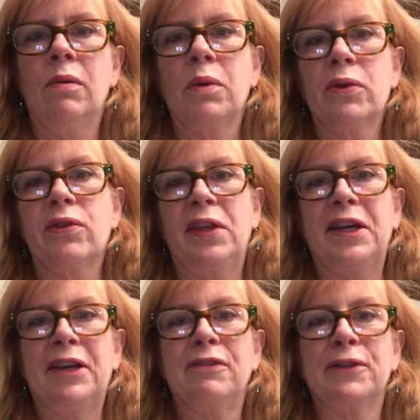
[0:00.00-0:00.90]
Worst
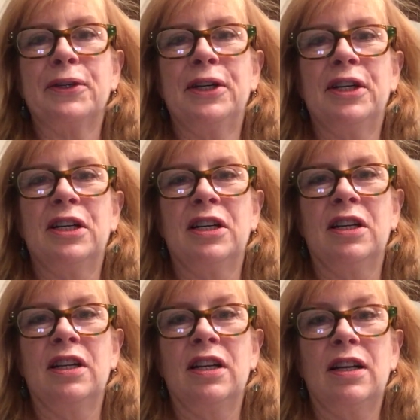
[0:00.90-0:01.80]
thing ever.
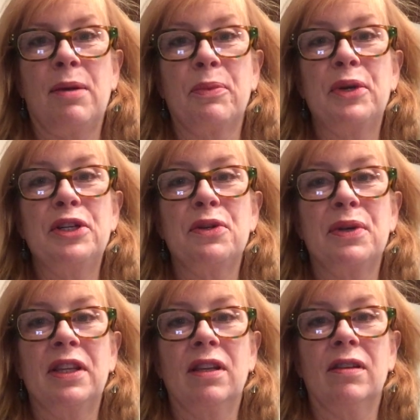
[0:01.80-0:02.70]
I'm
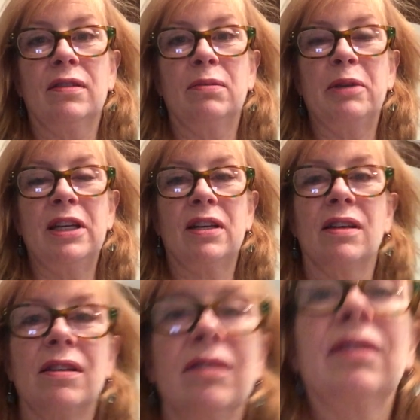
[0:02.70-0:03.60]
redoing this
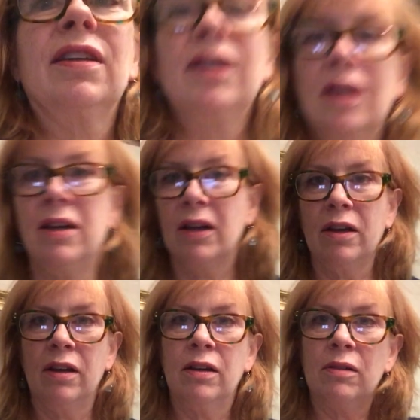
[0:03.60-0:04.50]
because, wow,
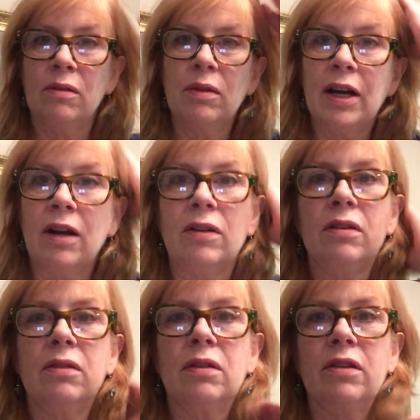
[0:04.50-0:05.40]
I
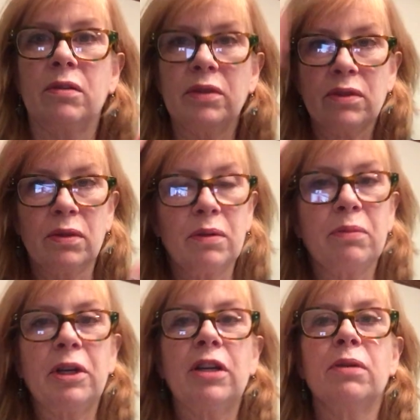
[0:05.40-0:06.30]
don't know what's going on
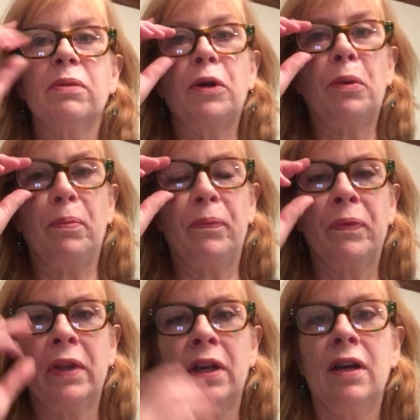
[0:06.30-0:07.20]
with my hair. I'm
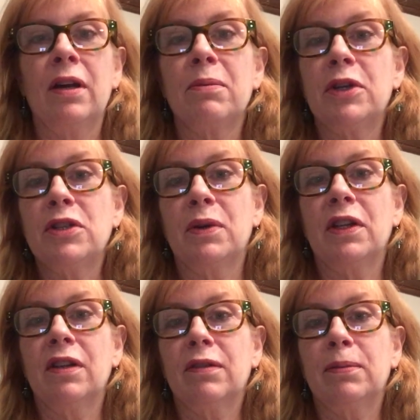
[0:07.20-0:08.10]

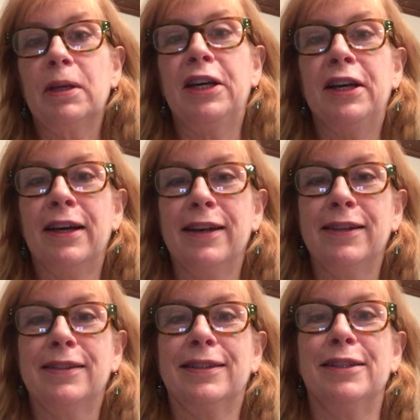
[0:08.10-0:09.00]
redoing this
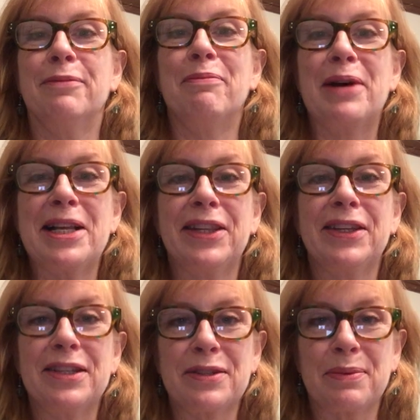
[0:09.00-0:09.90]
because my
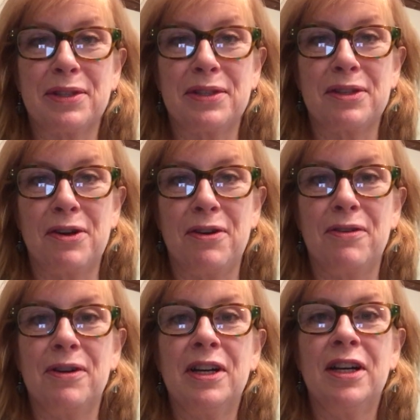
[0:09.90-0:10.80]
lens was
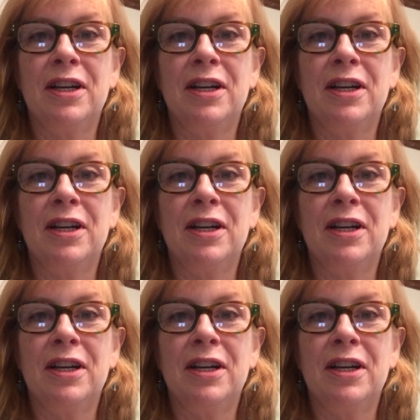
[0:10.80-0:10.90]
so,